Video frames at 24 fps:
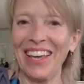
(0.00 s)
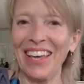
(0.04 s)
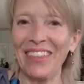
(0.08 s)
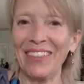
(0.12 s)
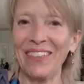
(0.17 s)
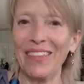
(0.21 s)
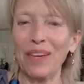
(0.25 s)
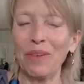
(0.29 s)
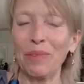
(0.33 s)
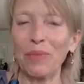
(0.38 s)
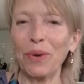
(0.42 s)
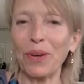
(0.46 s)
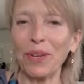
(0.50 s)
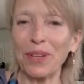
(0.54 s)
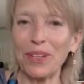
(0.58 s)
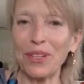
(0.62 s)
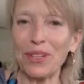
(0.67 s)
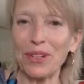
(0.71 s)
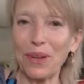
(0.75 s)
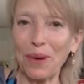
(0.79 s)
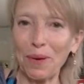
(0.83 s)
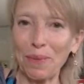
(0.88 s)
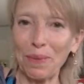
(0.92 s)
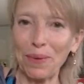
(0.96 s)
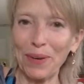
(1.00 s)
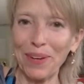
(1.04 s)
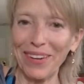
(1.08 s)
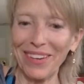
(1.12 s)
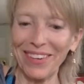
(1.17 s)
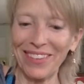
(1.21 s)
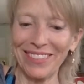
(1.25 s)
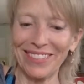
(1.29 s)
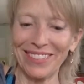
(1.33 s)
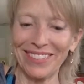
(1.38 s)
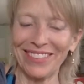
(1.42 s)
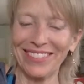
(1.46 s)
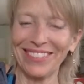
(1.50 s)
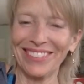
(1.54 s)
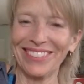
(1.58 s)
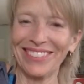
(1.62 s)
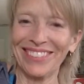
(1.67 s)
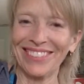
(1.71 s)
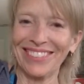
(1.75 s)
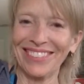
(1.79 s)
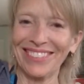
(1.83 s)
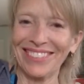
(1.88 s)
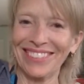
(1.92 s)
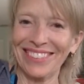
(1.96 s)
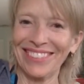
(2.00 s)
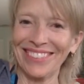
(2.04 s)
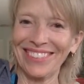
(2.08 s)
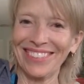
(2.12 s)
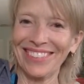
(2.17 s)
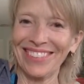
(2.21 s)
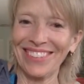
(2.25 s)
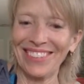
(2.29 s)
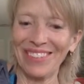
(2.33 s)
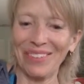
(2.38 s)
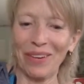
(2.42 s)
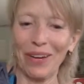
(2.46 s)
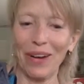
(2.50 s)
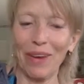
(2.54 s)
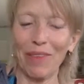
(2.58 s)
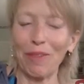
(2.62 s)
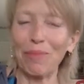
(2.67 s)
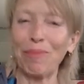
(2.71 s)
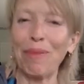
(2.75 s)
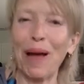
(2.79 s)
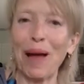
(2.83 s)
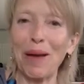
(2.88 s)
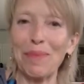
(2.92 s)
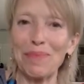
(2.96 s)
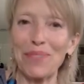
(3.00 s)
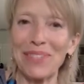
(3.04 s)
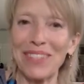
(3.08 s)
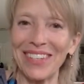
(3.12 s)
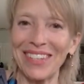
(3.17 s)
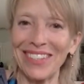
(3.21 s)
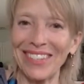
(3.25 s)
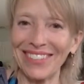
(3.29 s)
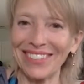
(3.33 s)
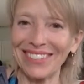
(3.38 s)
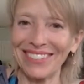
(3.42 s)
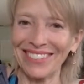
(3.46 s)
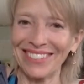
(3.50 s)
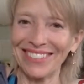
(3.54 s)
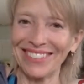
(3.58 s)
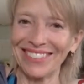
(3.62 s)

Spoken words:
and then we'll interpret it, whatever pops in.